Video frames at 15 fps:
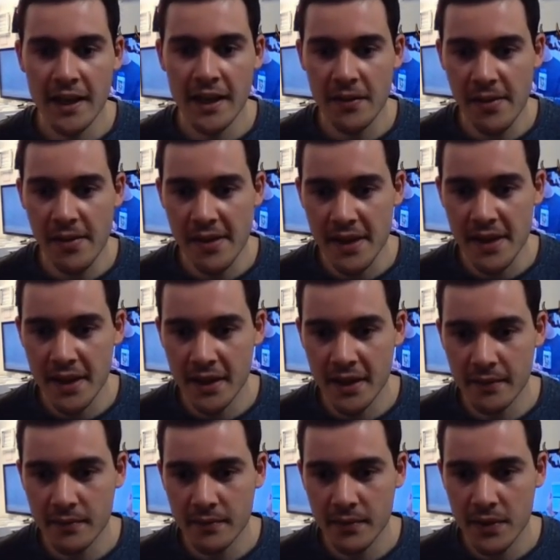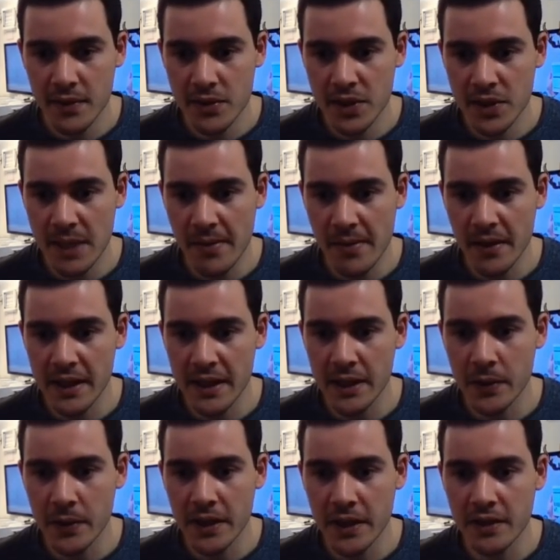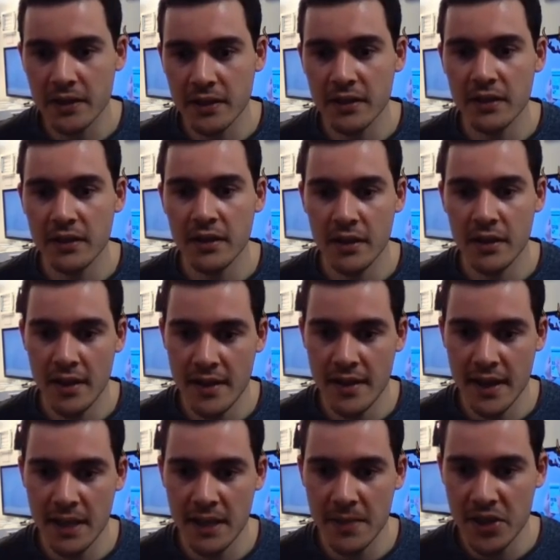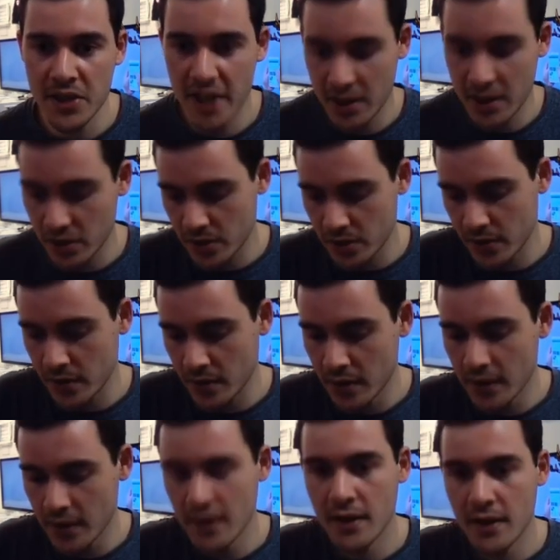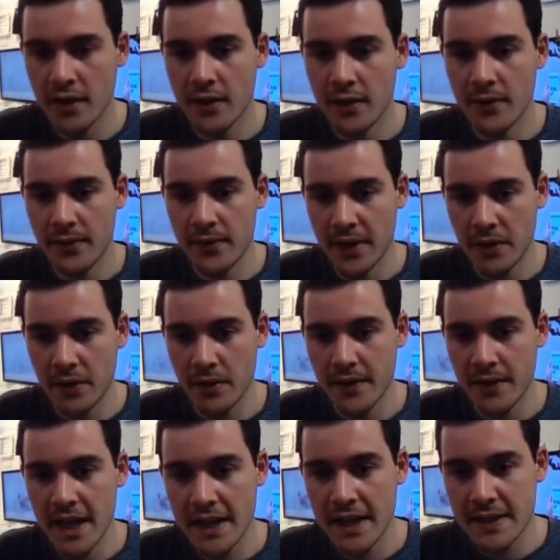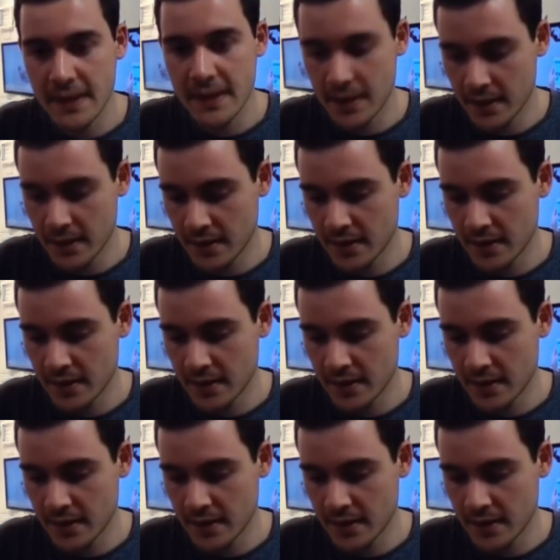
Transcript: As you see here, shapes are helicoidal, and they can be changed to figure of 8.